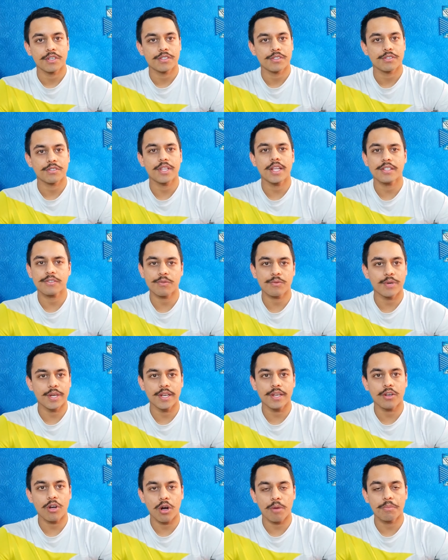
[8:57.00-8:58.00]
So that's
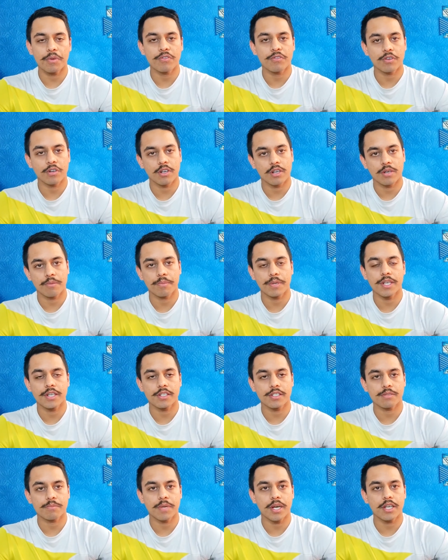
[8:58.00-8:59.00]
very common for a
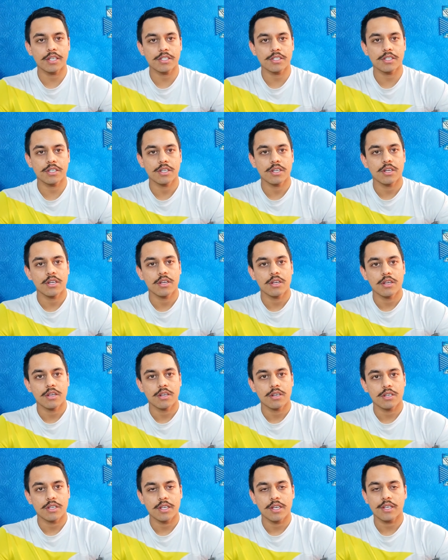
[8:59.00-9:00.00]
repeaters batch.
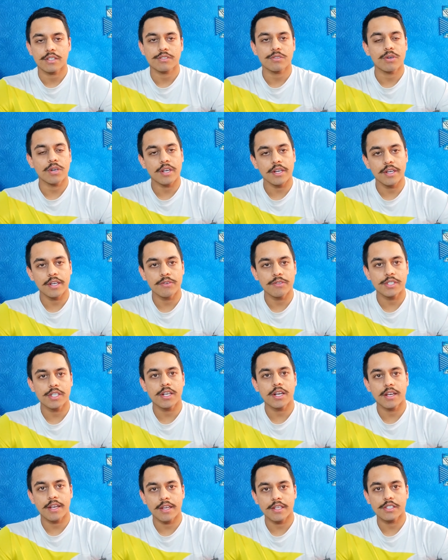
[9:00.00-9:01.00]
Yeah, so our
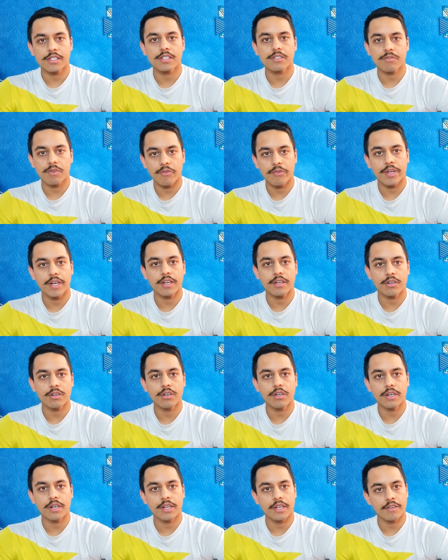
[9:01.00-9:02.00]
individual narrations were very
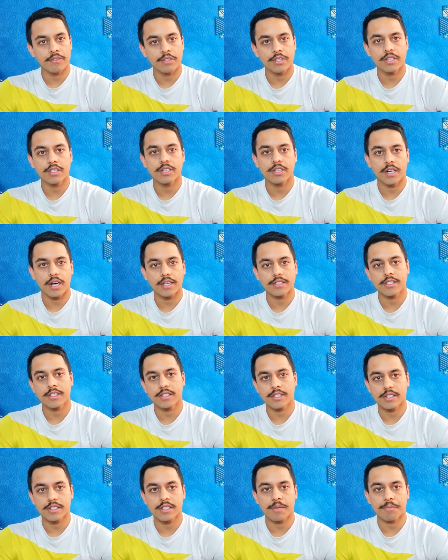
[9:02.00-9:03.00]
good. Even the
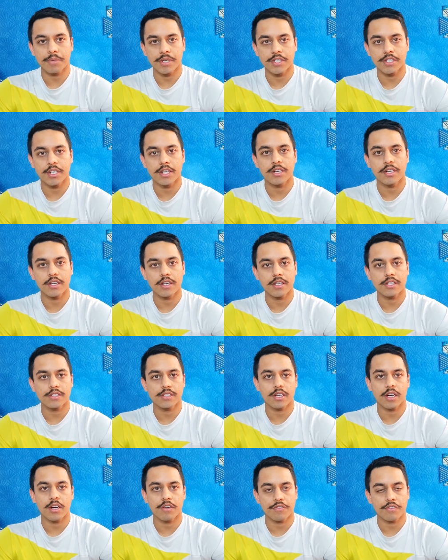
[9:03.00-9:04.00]
assessors appreciated
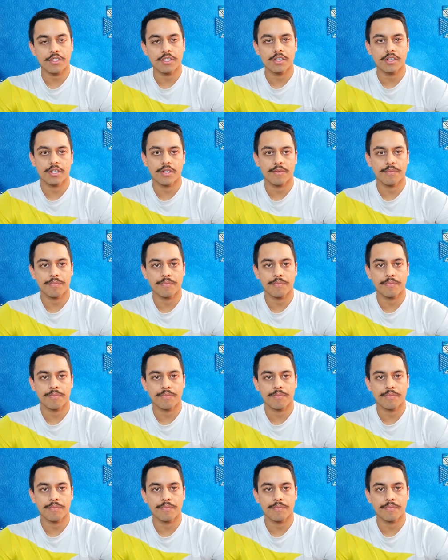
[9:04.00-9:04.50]
us after